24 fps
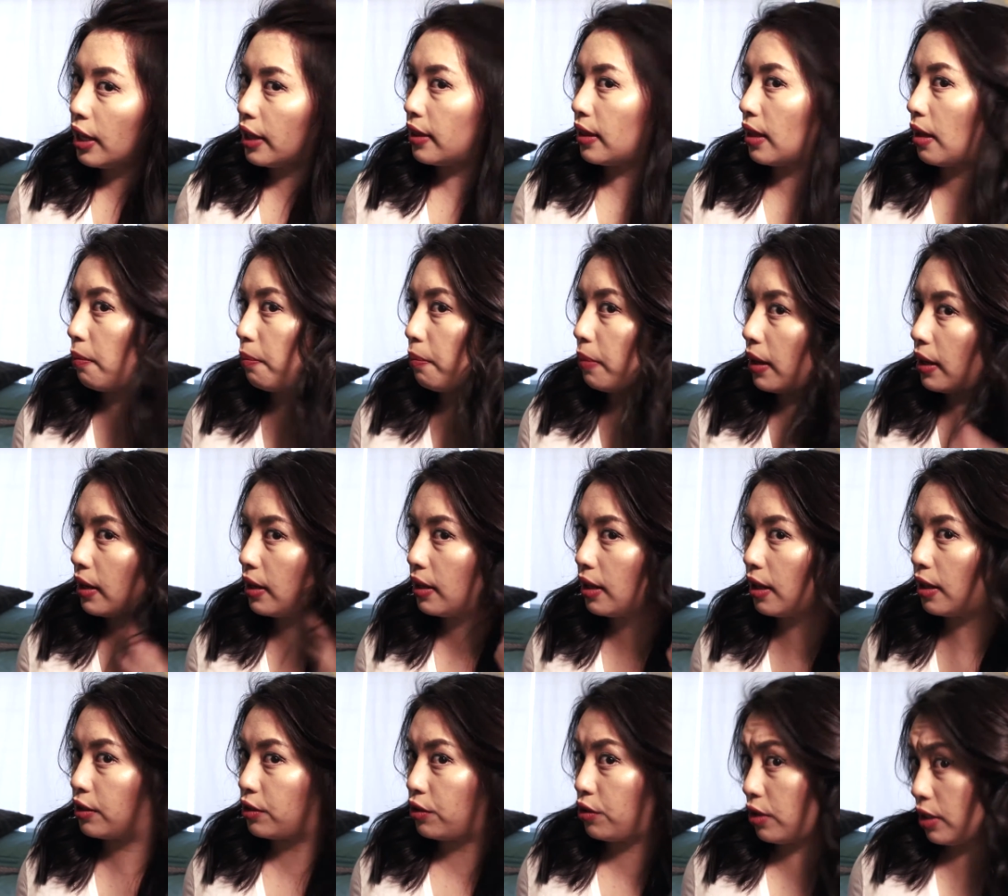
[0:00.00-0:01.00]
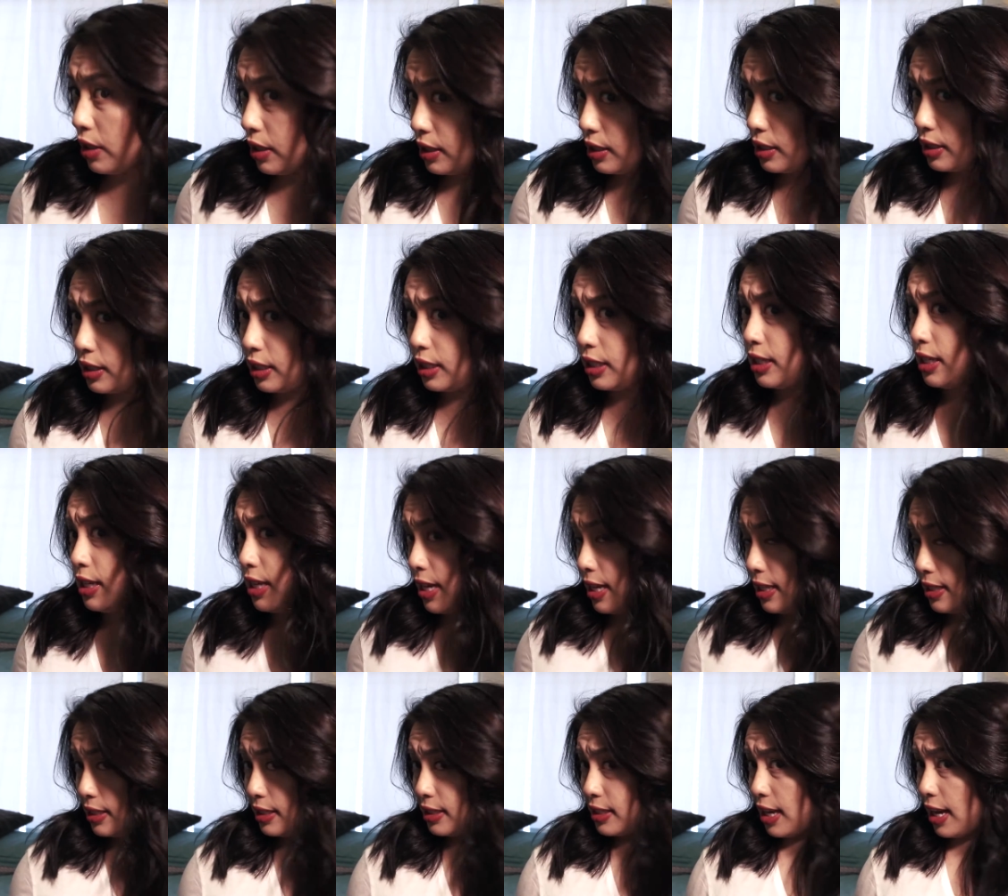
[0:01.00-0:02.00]
that bend, and as you can see,
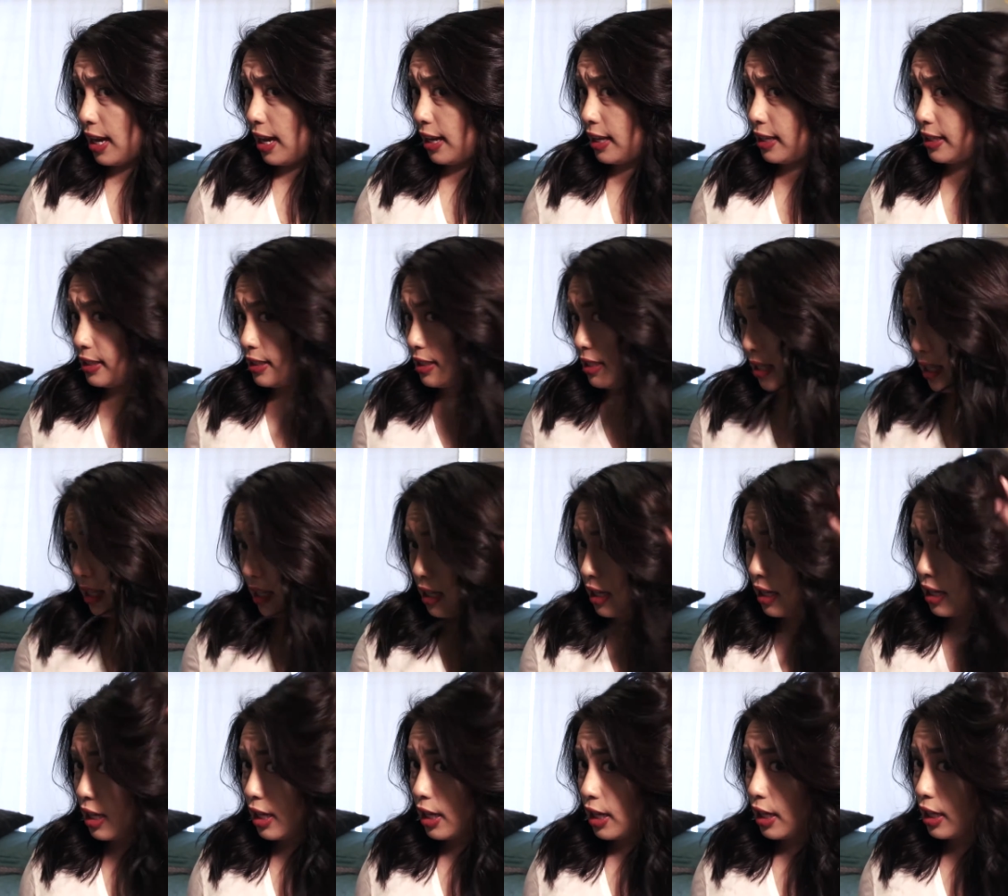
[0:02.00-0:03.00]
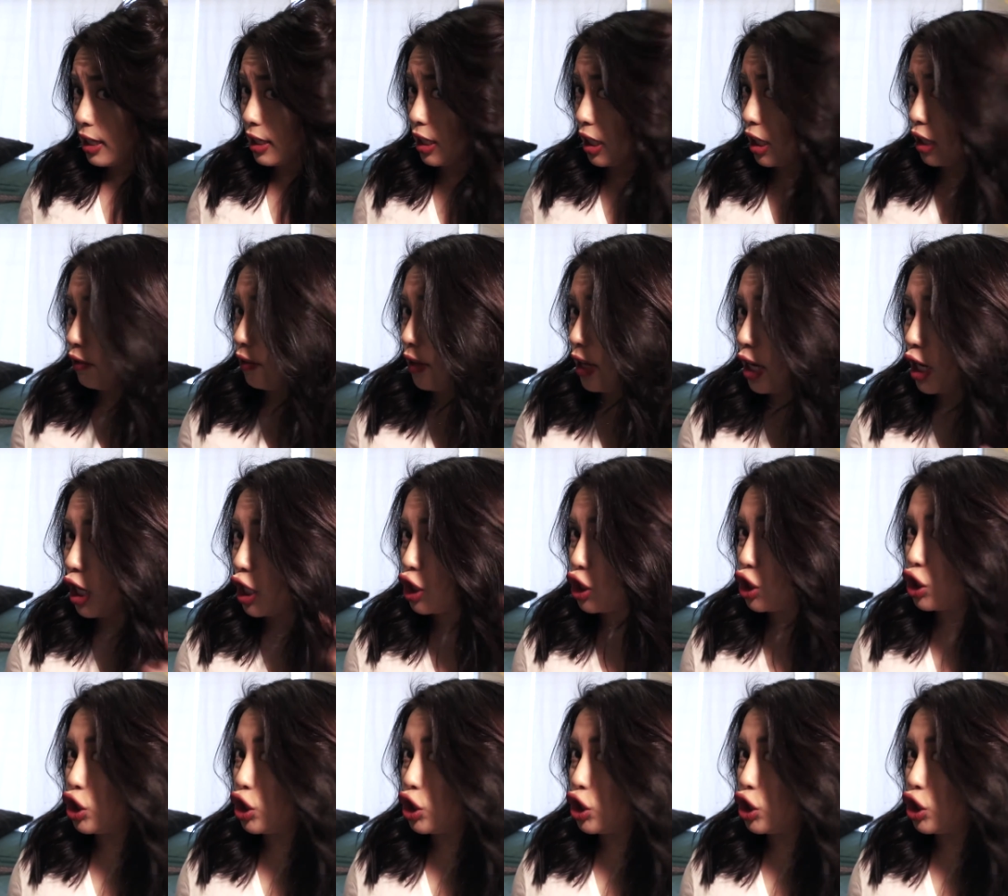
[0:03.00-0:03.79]
it does give it